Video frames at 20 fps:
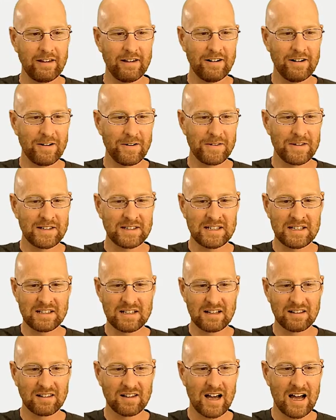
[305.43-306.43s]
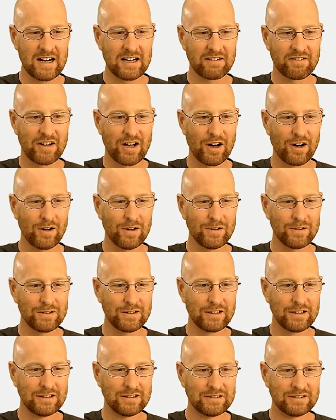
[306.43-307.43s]
you know, this is a lot of
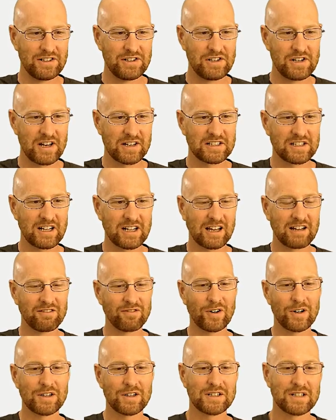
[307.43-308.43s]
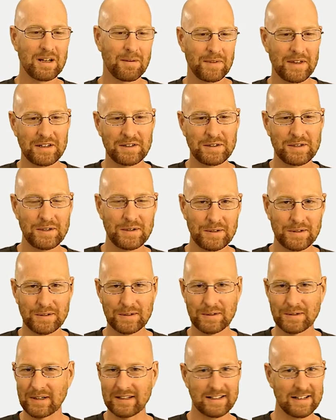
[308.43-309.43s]
code just to convert something
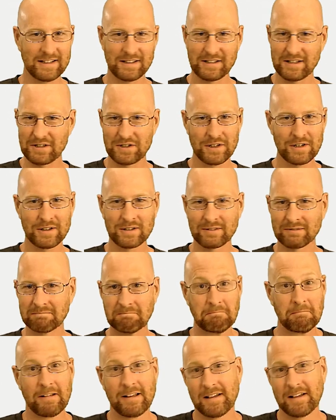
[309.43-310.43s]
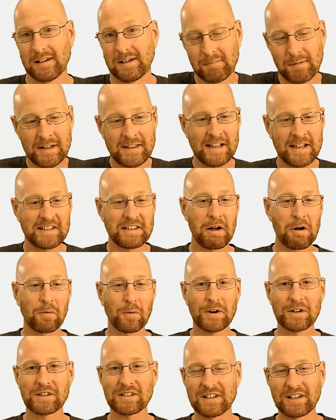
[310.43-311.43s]
to an integer, but that's how it
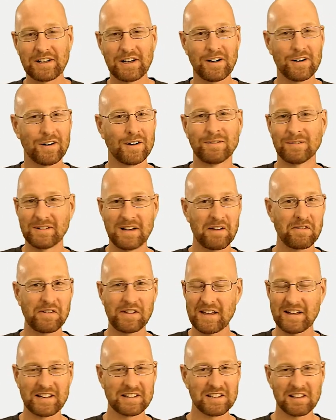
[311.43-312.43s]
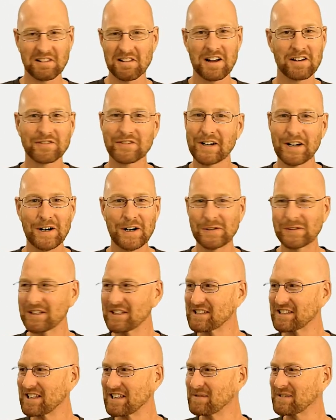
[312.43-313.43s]
works in Go. Everything is a lot of code,
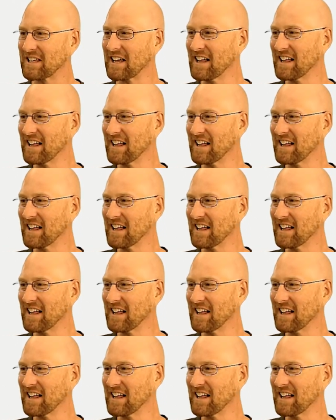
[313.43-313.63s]
it seems